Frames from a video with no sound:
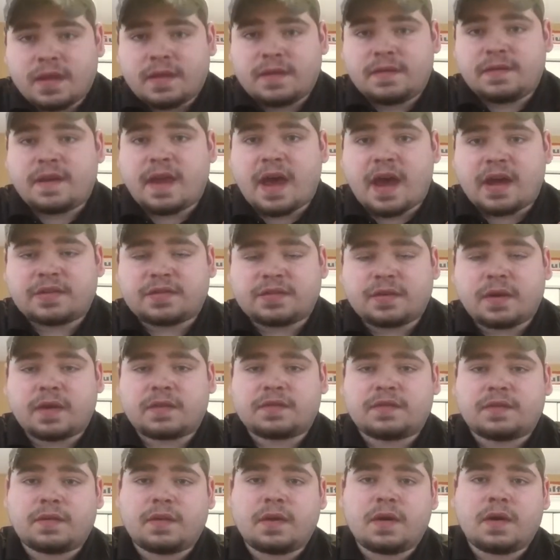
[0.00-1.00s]
natural
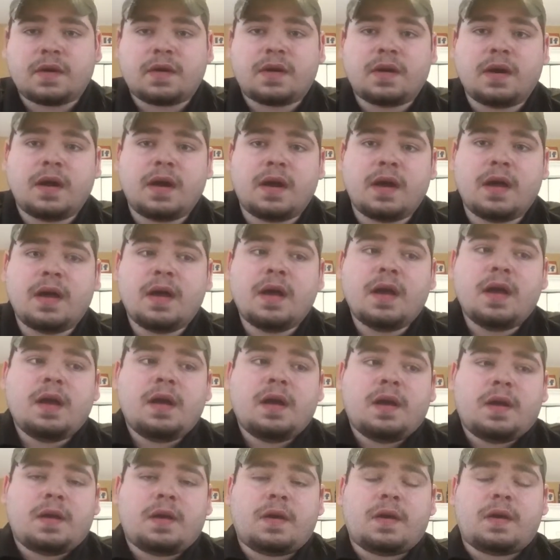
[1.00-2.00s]
extra long cut,
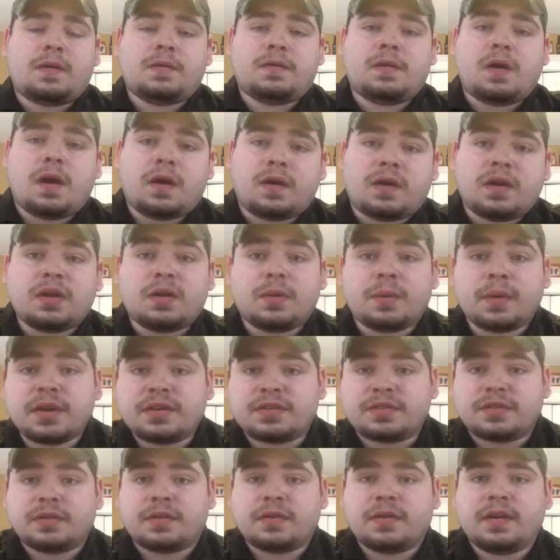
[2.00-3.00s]
or, or long cut
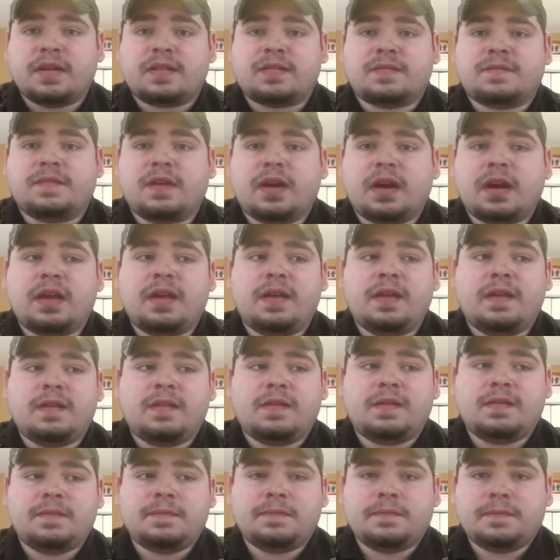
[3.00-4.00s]
original. It's very
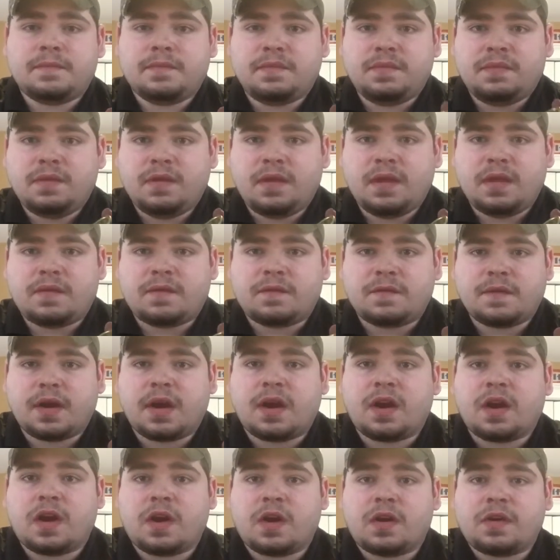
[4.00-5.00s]
it's
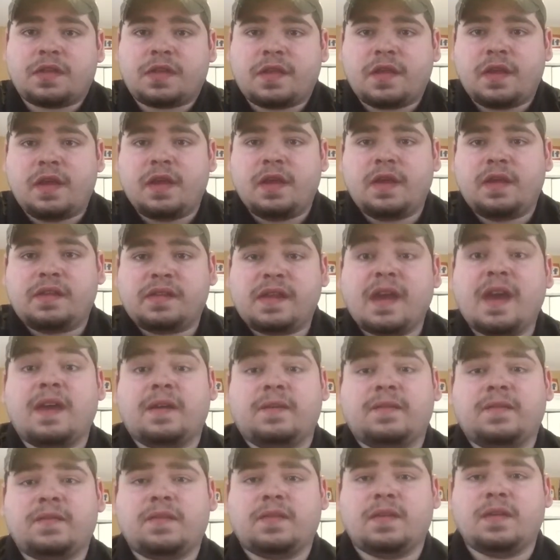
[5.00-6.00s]
very earthy
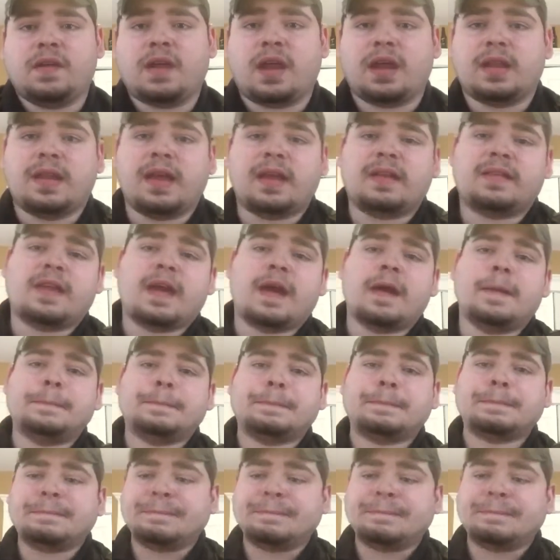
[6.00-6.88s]
taste, and I like that.